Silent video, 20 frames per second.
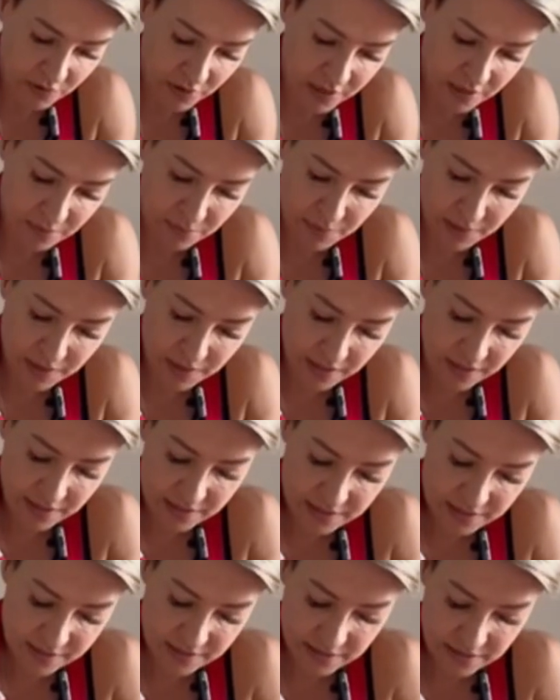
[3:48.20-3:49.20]
Granny
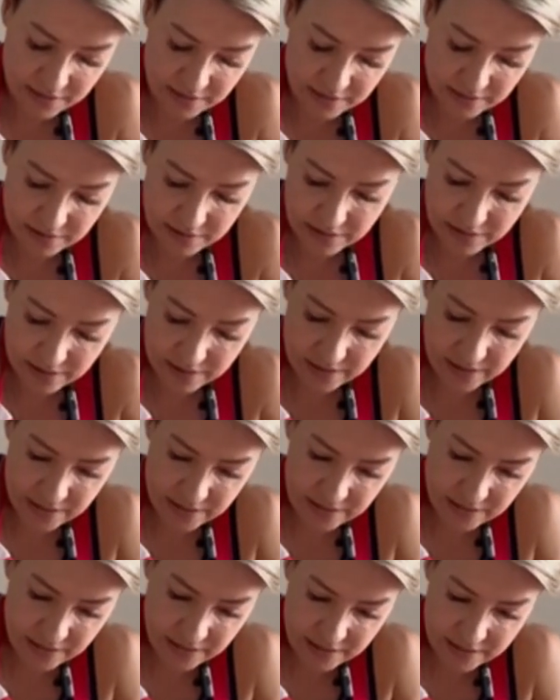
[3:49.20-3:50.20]
Bees it
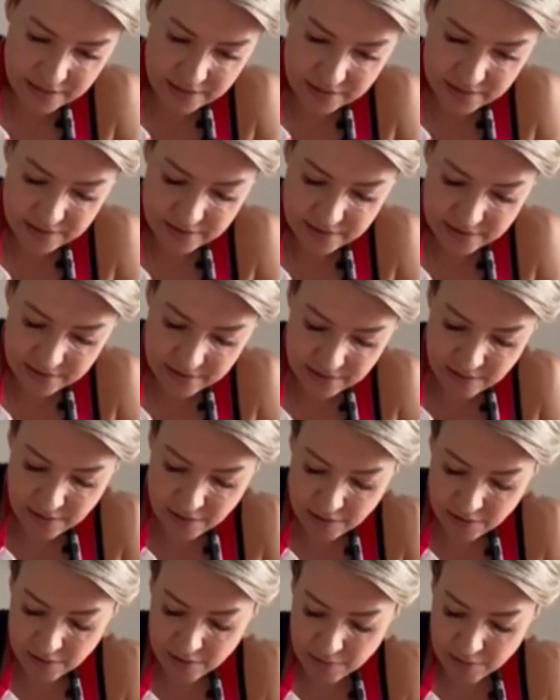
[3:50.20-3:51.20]
adheres
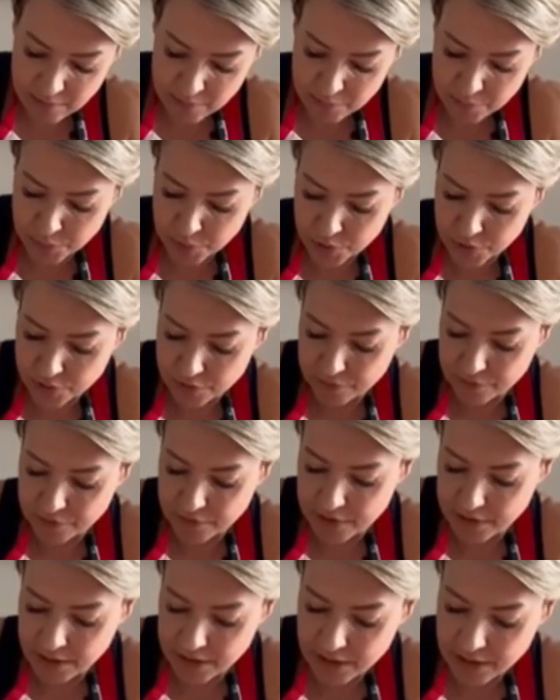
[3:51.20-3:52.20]

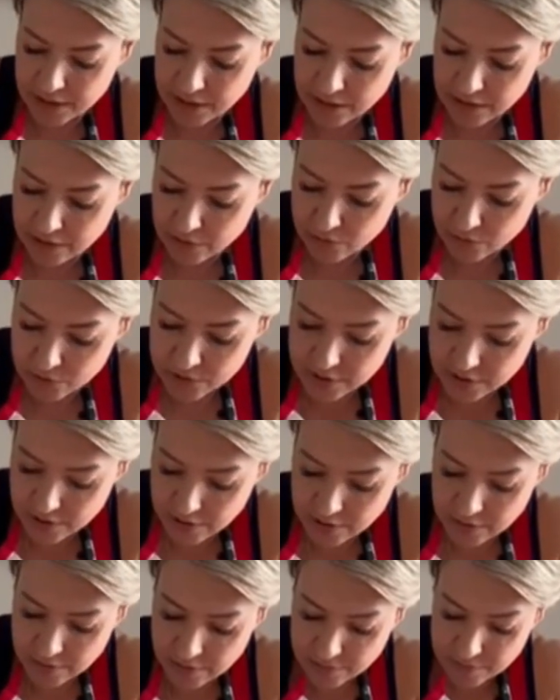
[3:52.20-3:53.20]
beautifully, and it
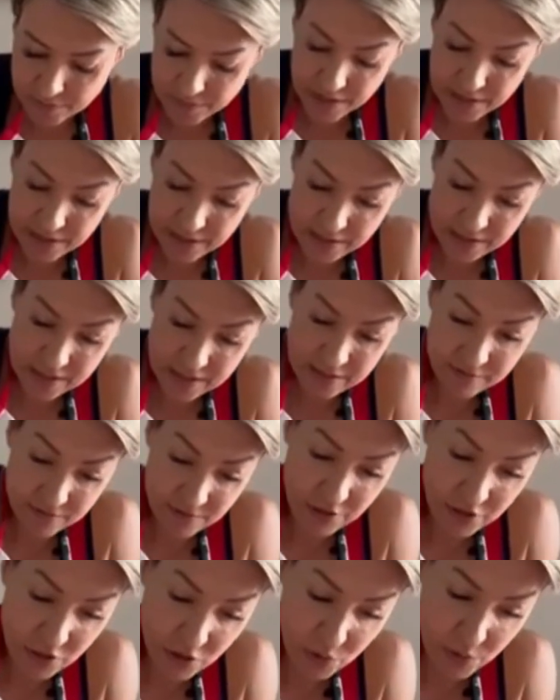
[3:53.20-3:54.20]
also adheres
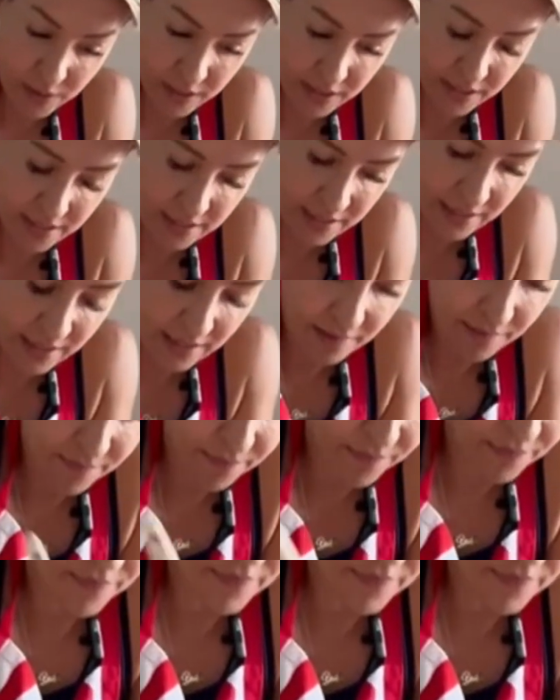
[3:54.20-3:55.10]
very quickly.